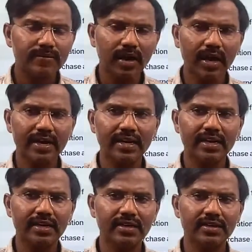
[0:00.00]
and
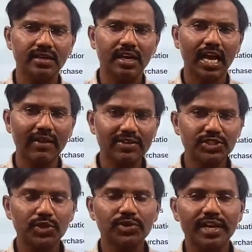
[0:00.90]
I will
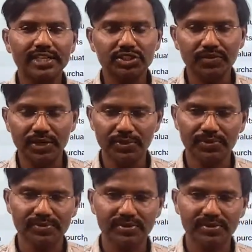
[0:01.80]
see you in the next video.